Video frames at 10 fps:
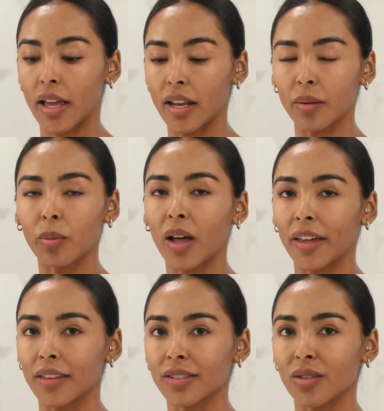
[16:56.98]
and
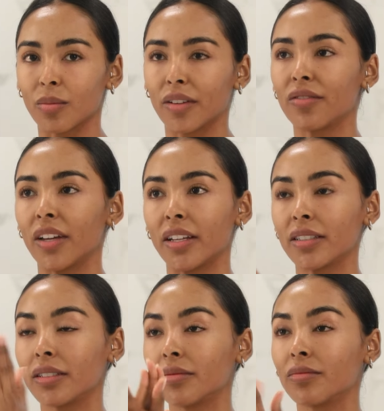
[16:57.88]
apply this on my
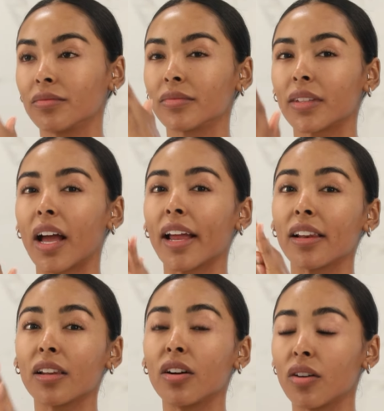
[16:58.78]
face. I
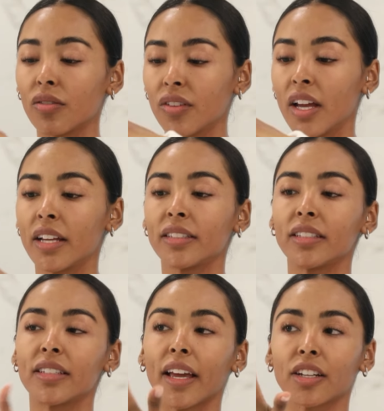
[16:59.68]
love the
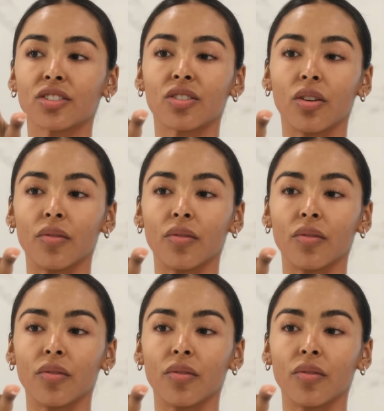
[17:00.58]
texture